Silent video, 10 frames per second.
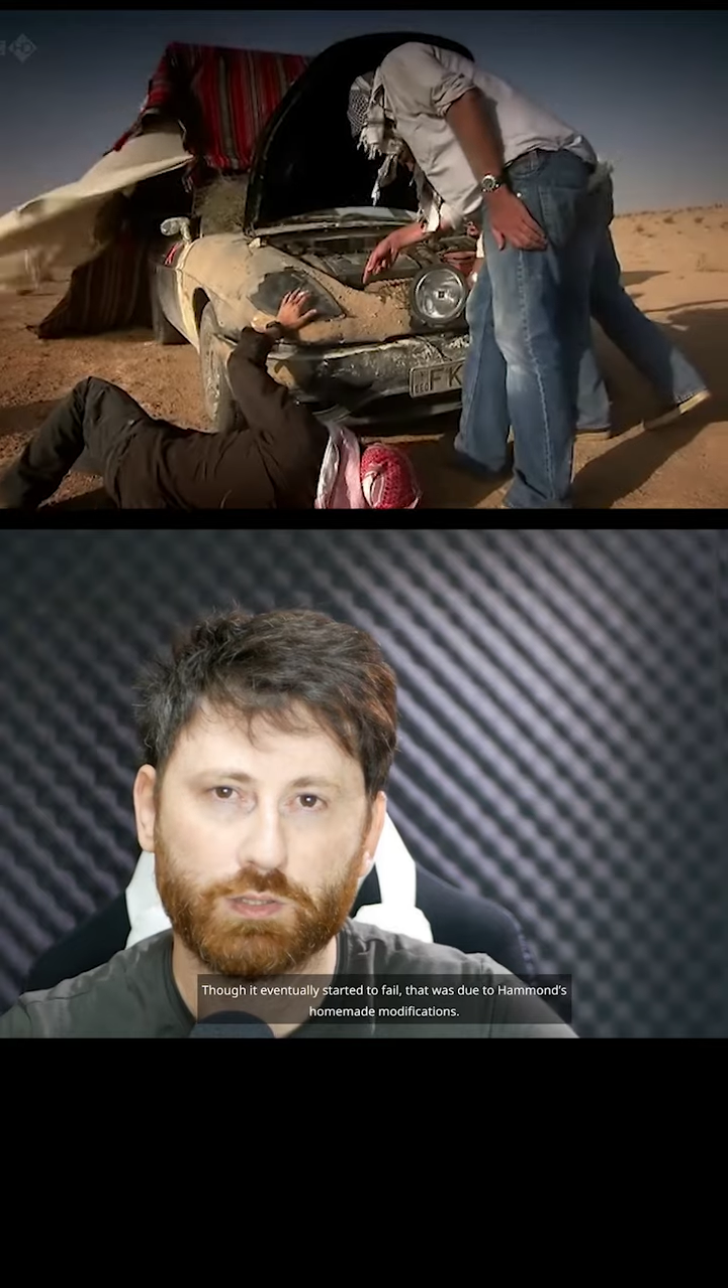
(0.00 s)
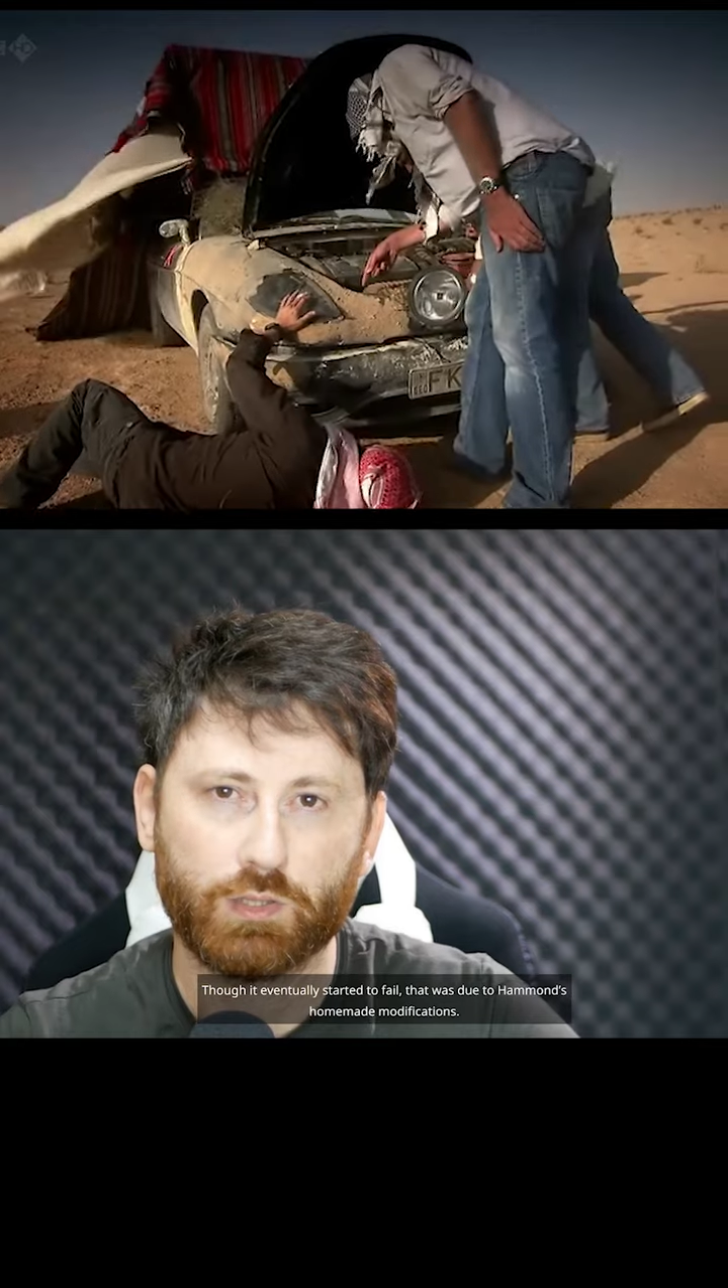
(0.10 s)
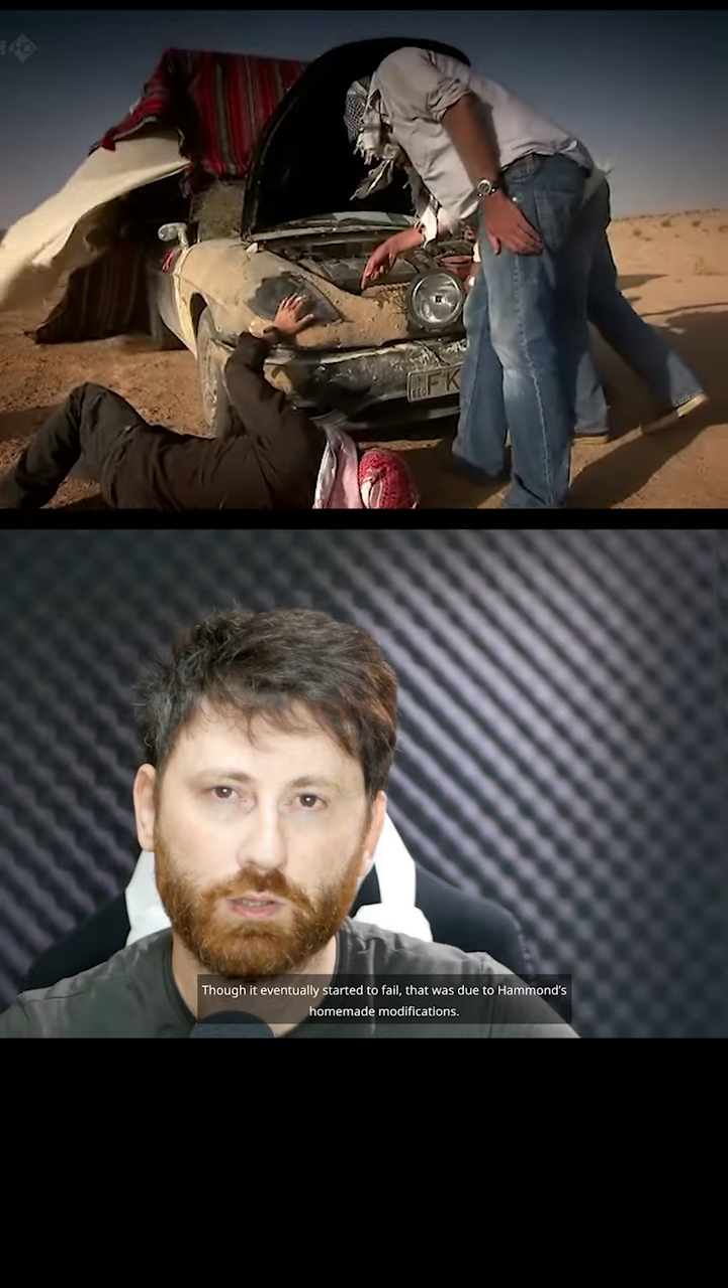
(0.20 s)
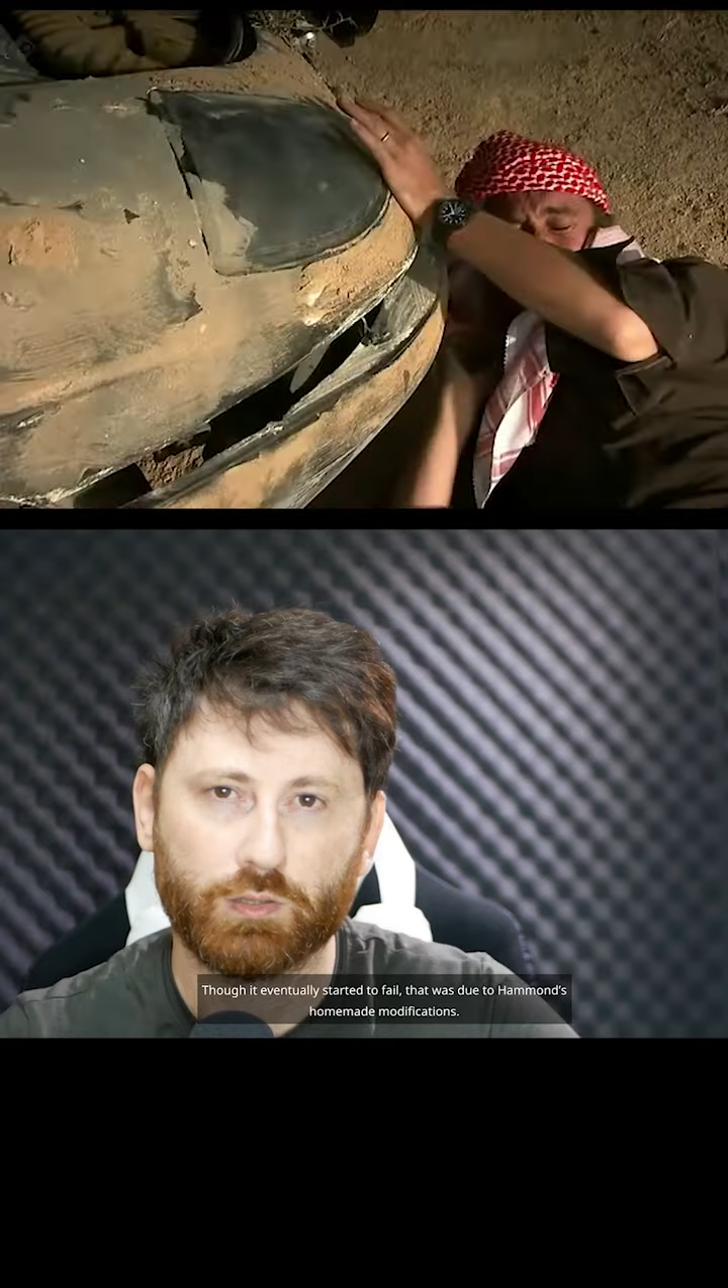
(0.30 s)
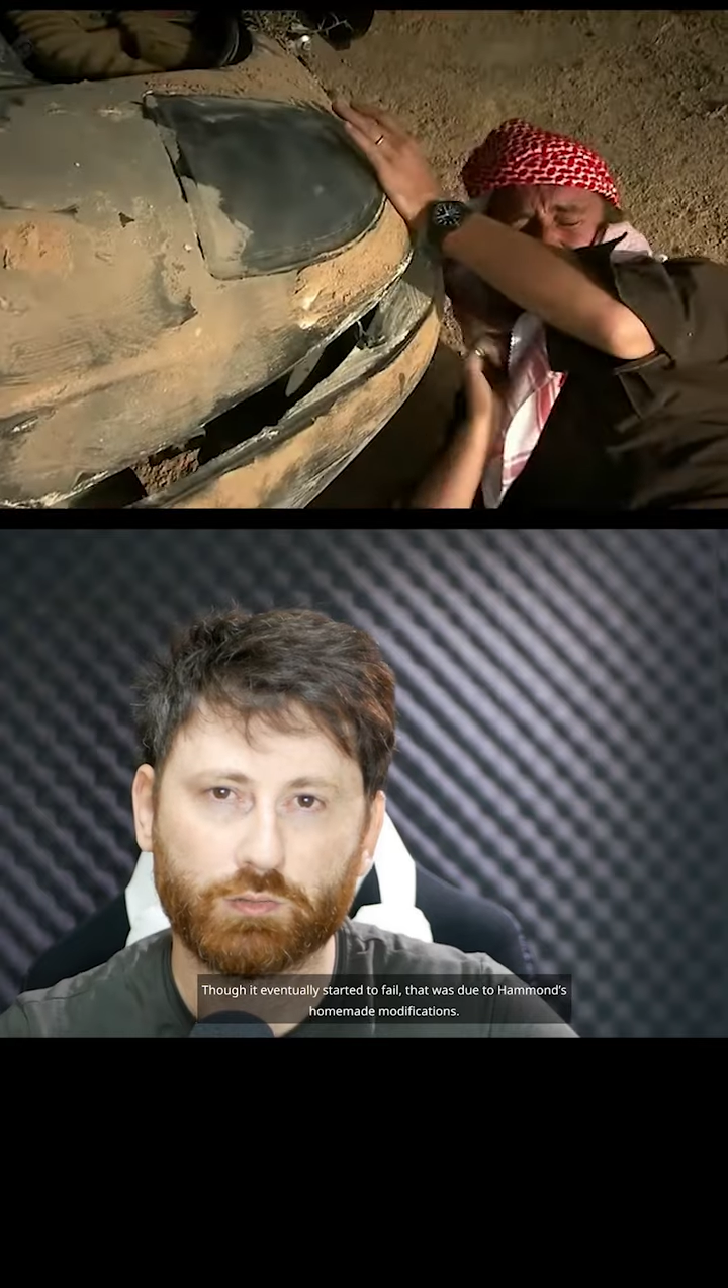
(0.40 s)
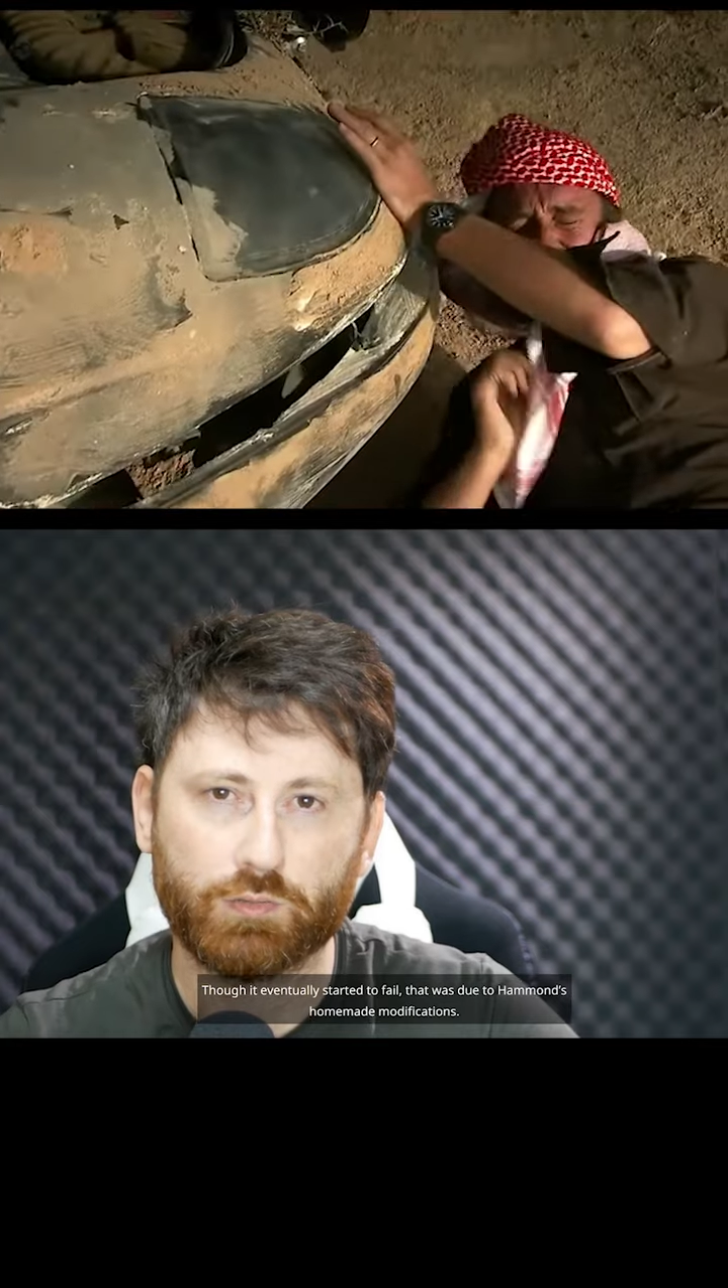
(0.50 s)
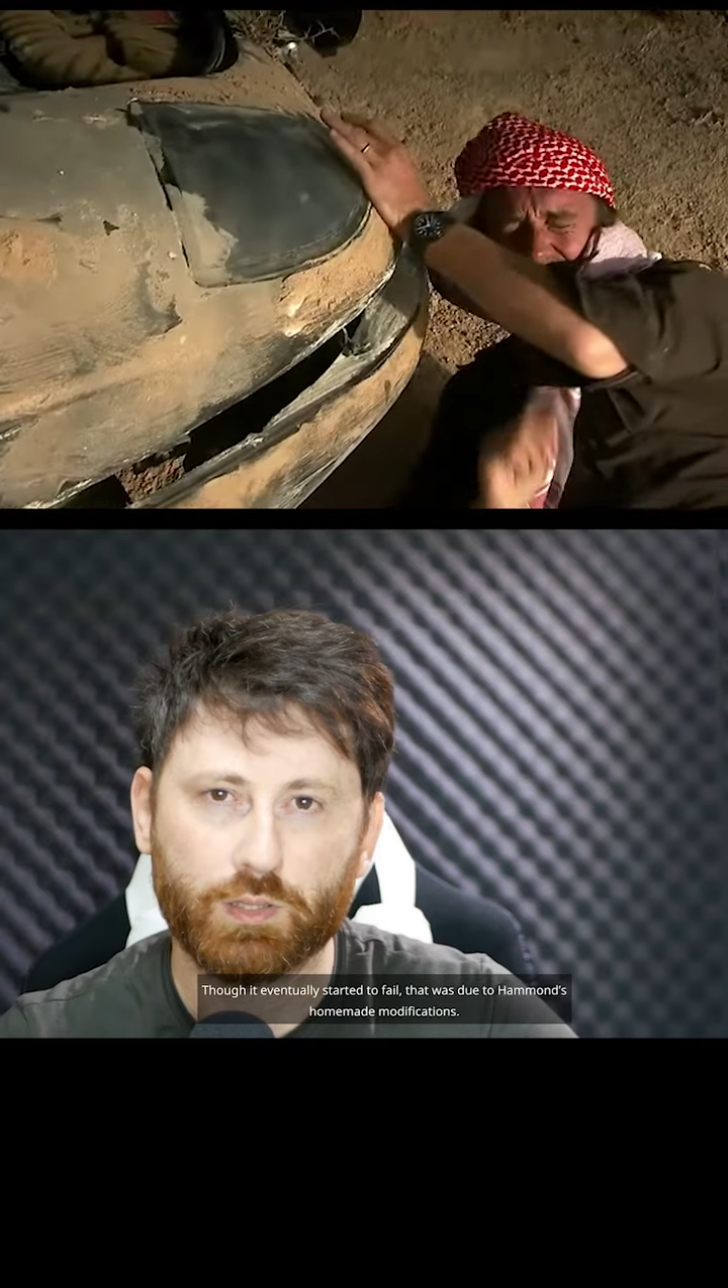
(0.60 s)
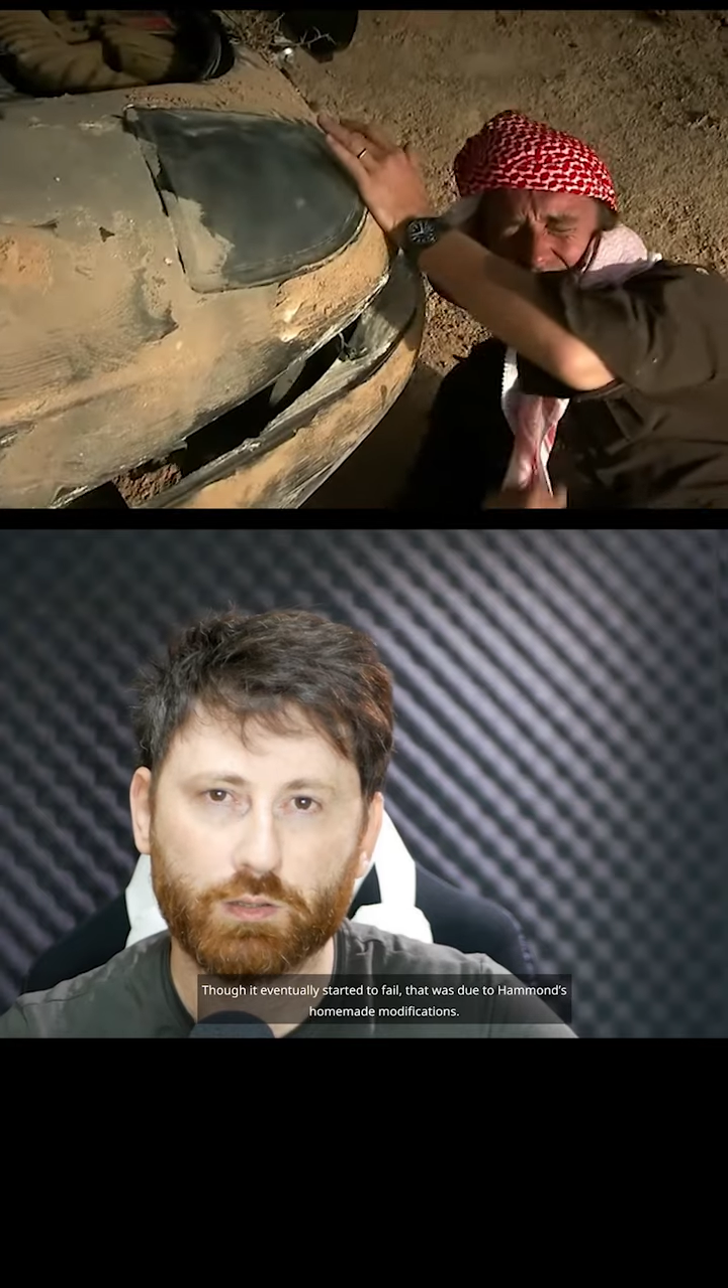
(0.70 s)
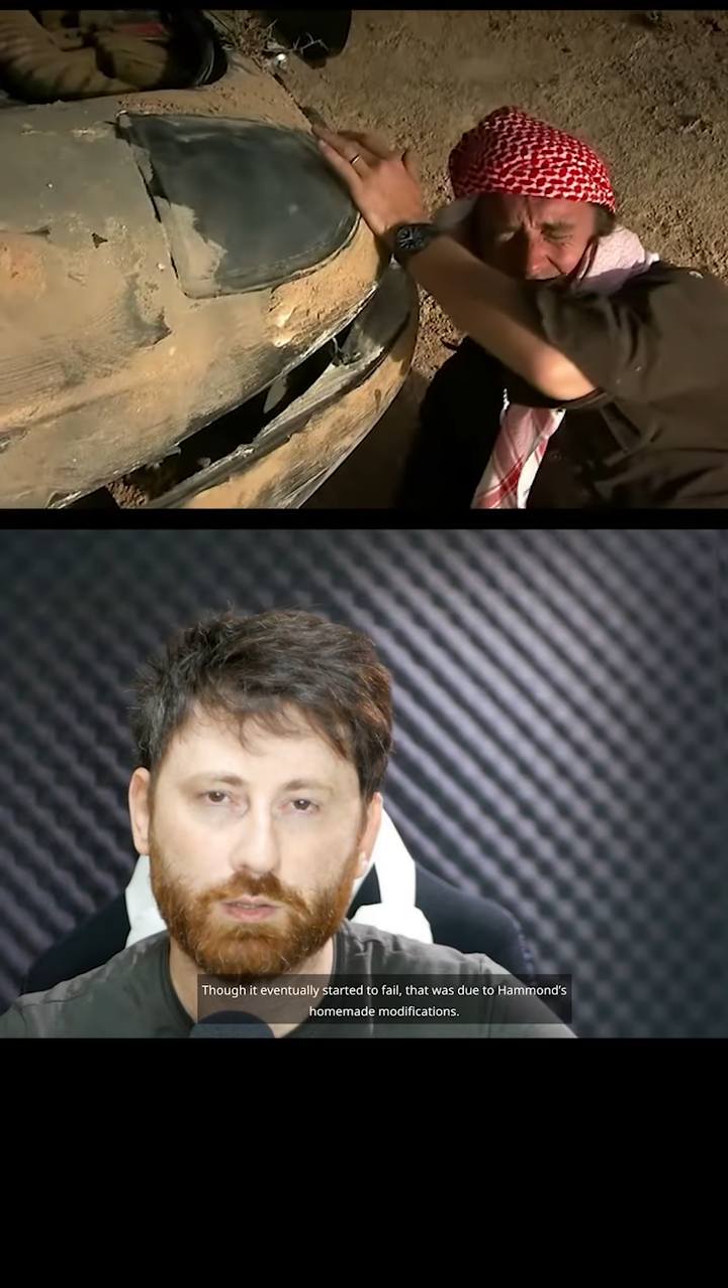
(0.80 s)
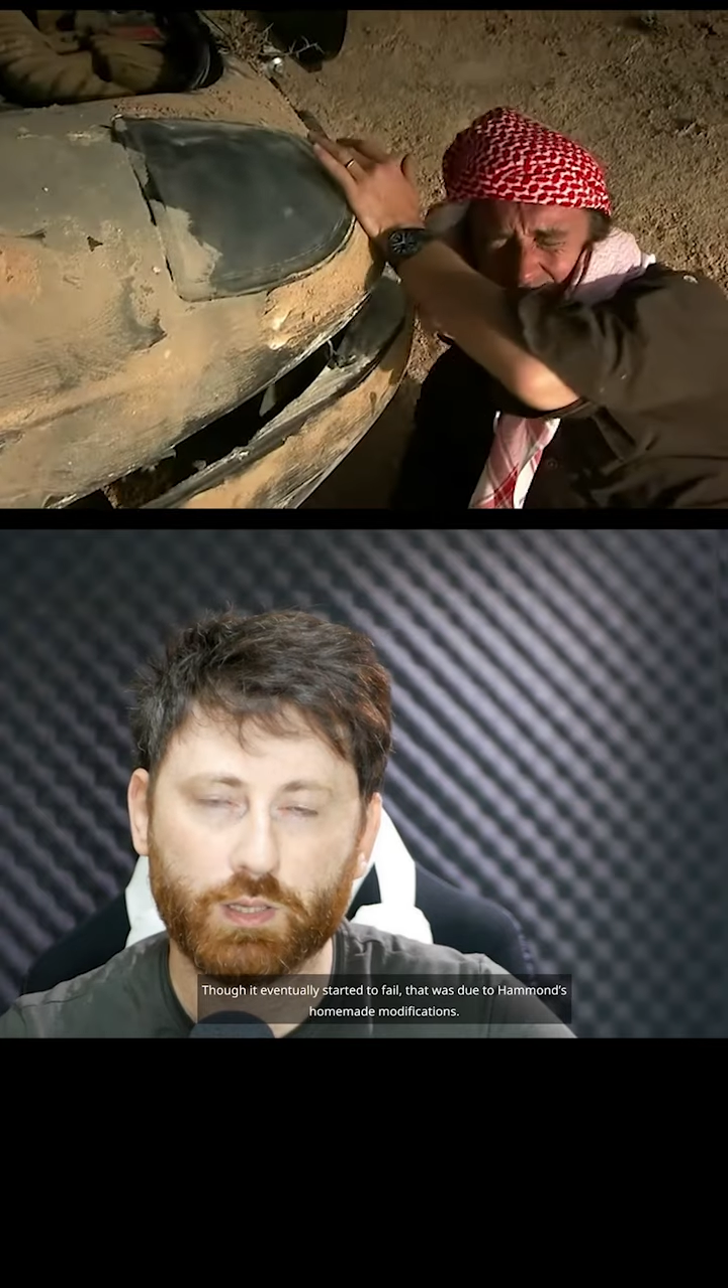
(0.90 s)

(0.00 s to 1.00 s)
started to fail,